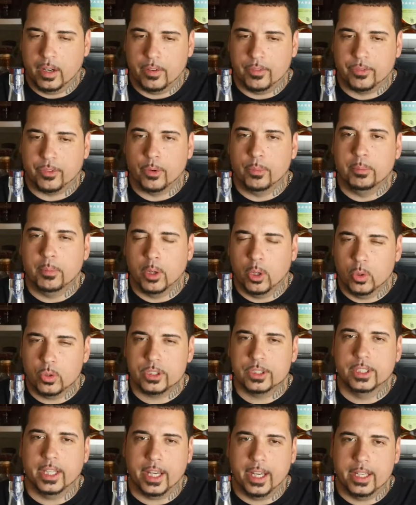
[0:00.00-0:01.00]
for
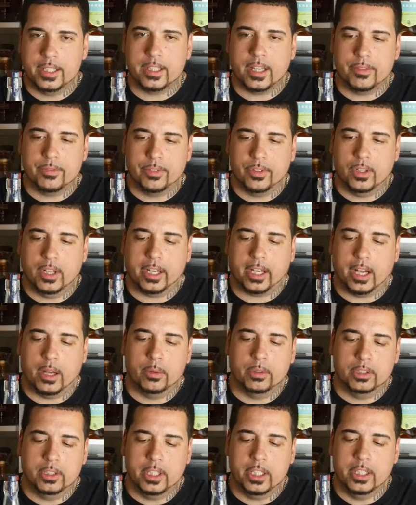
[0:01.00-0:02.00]
most days, I feel like I
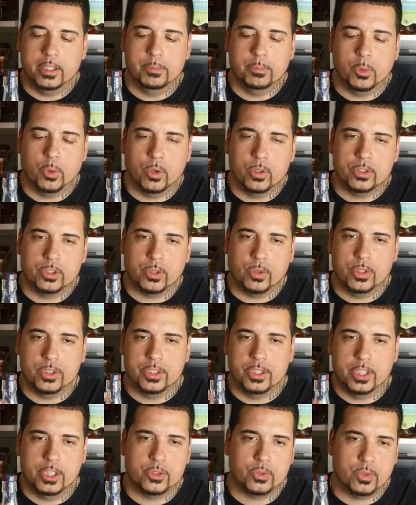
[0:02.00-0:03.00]
would lean more
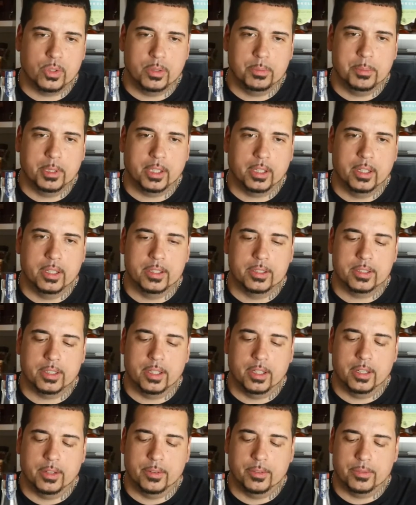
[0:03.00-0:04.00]
towards this one because
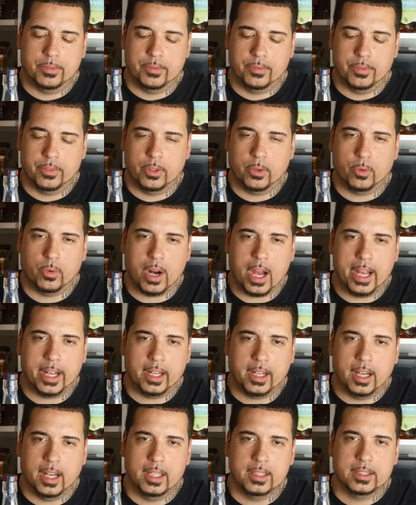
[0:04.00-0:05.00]
of the rye
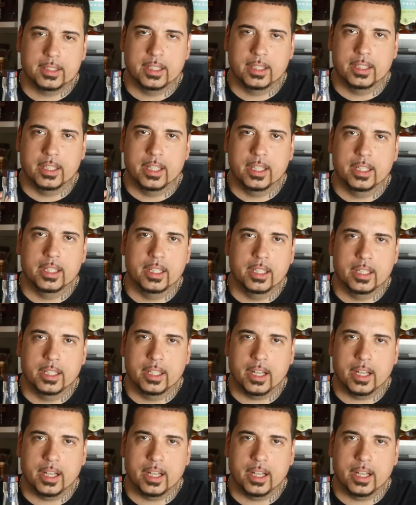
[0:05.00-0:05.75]
content in it.